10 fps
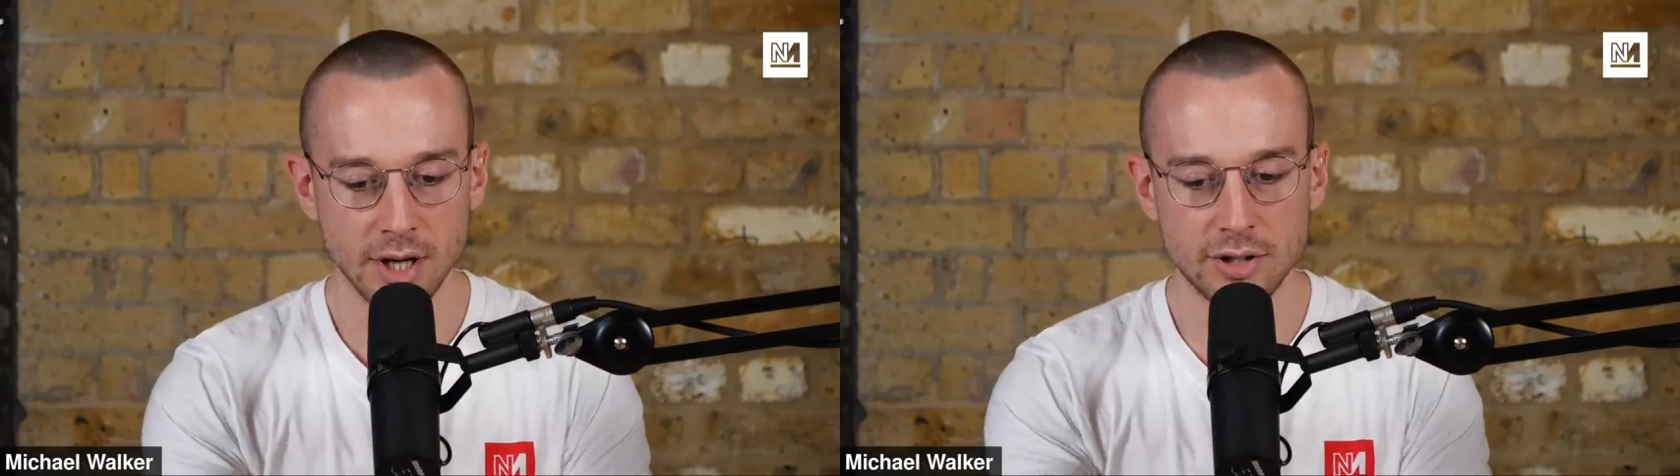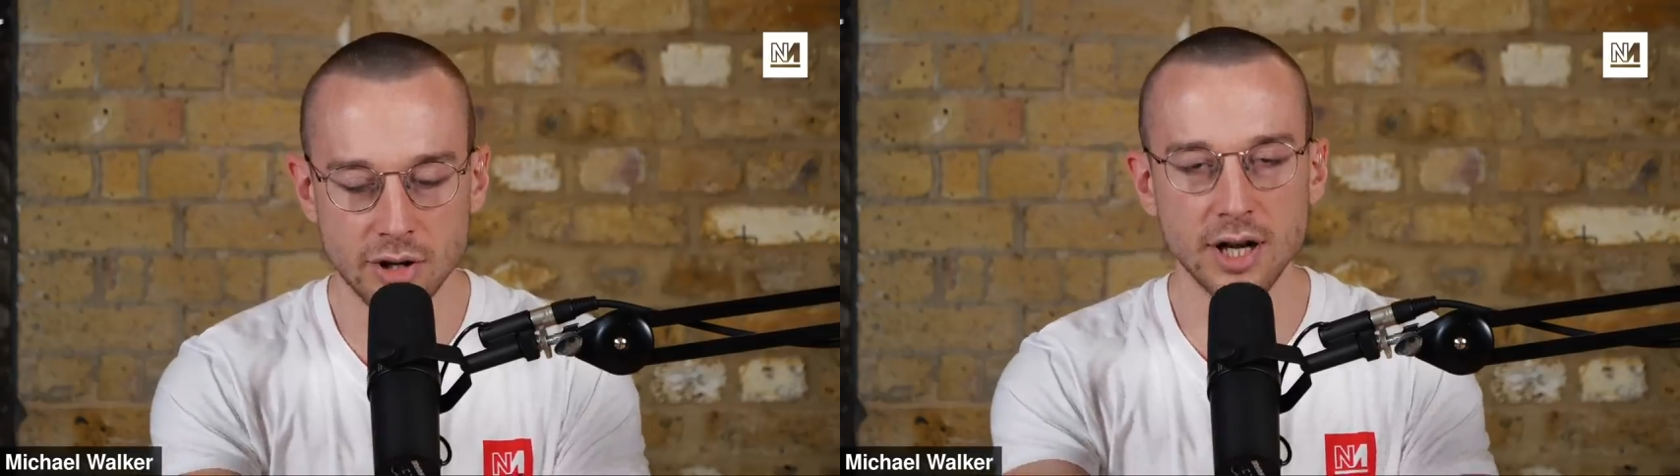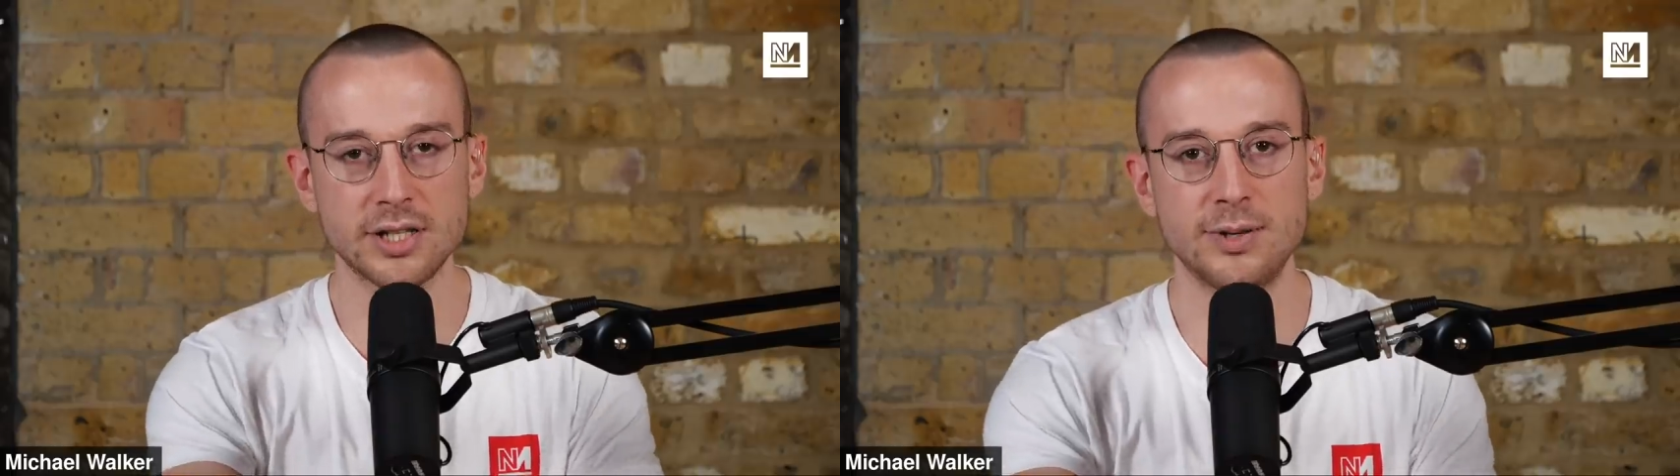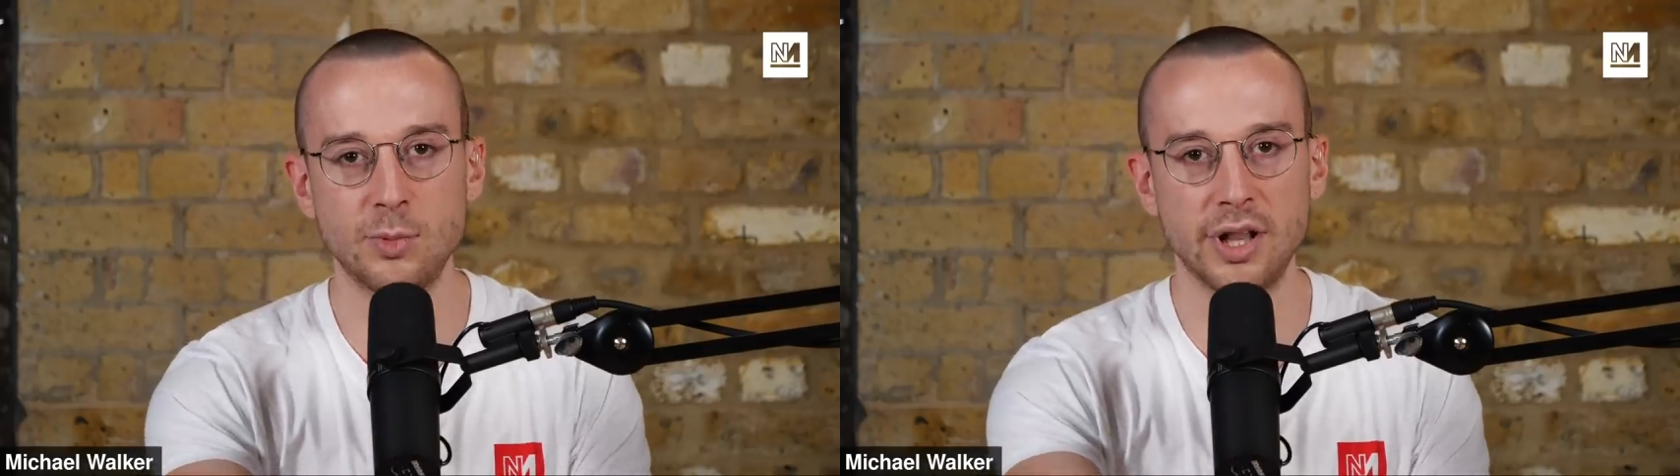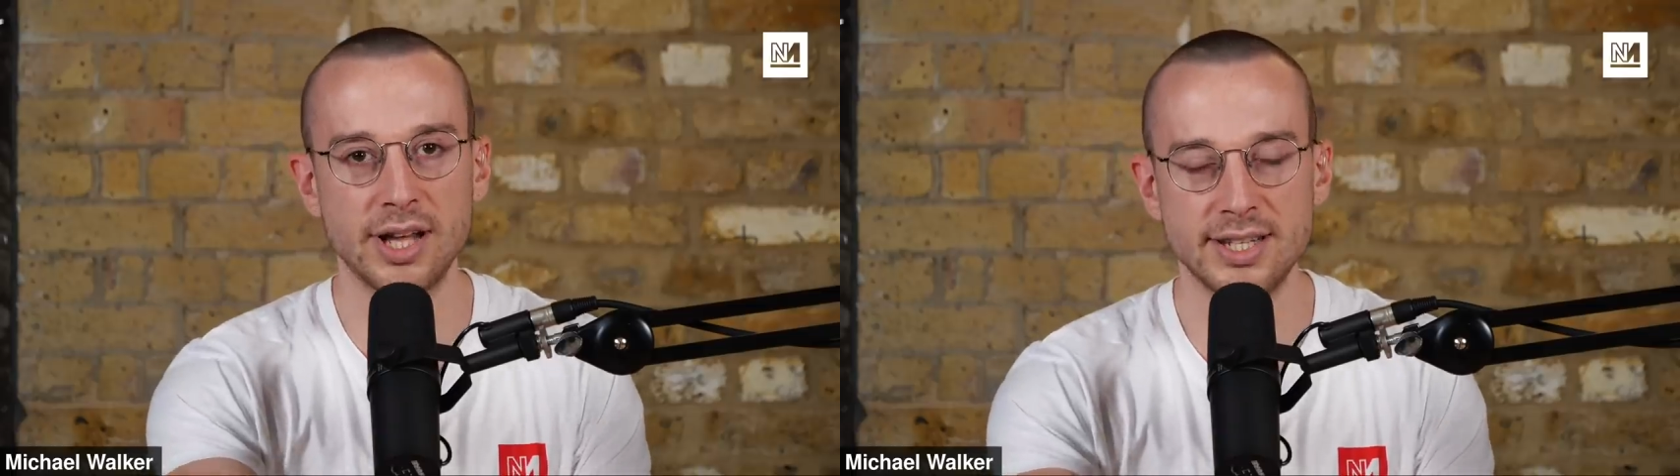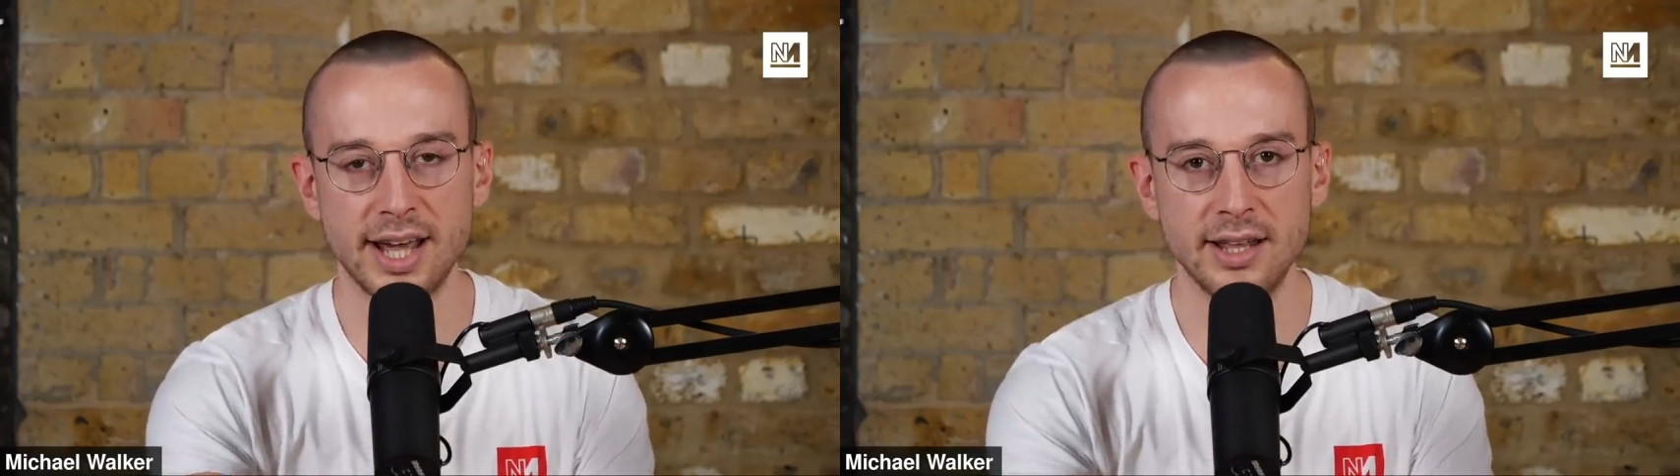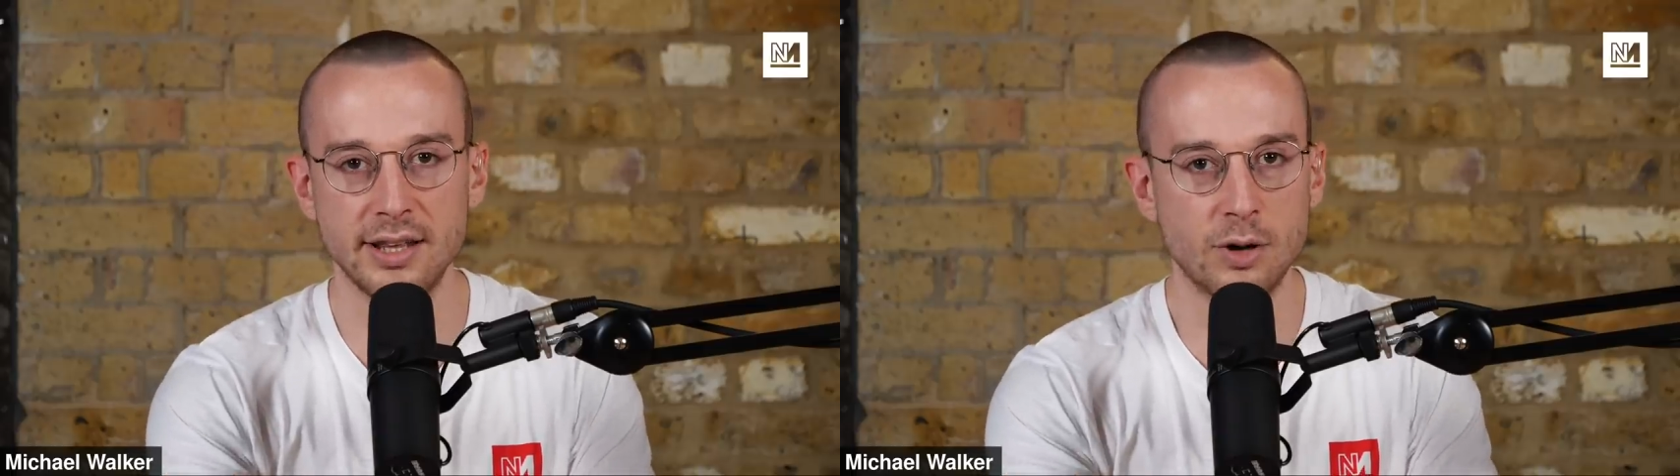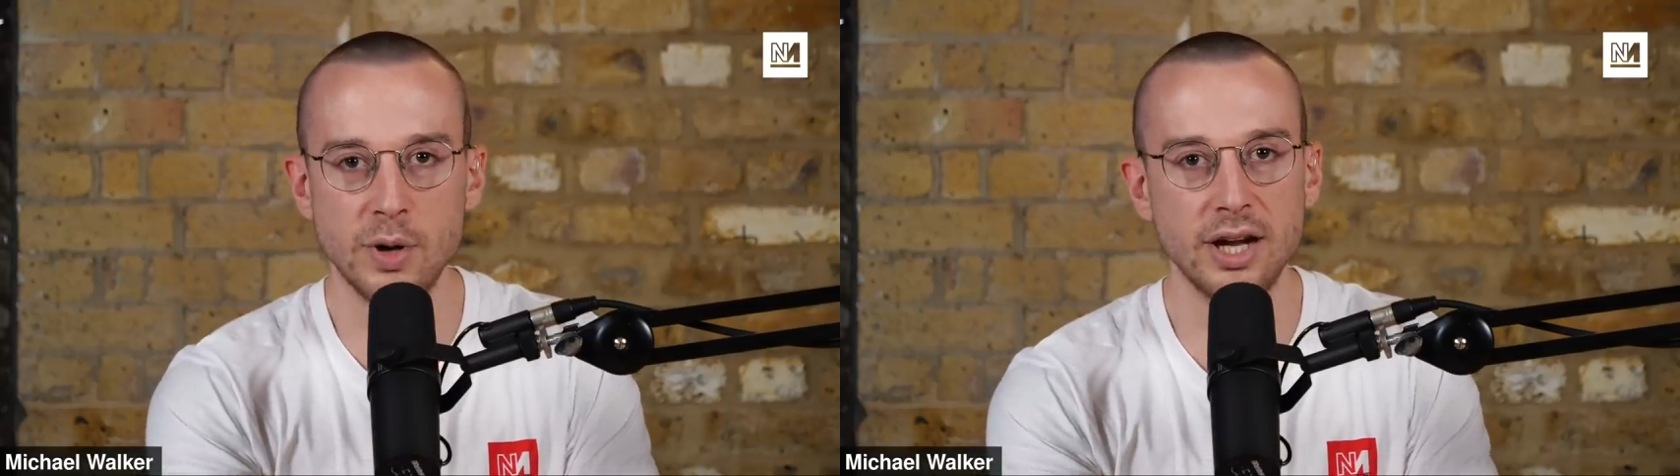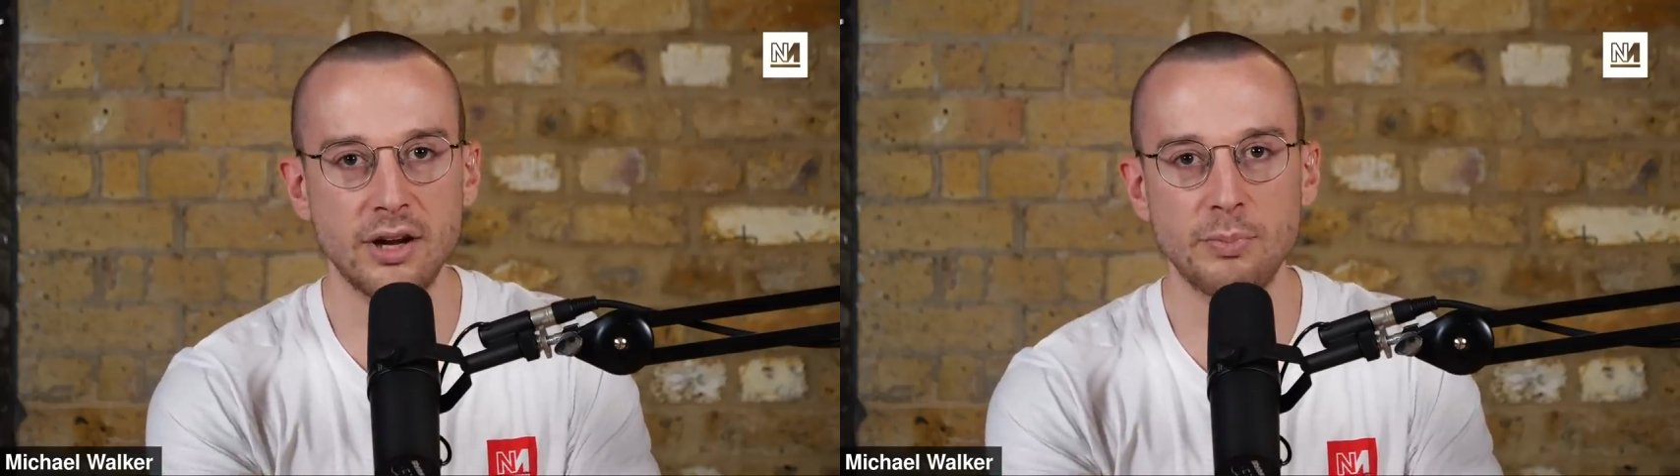trust in what they say, that the Queen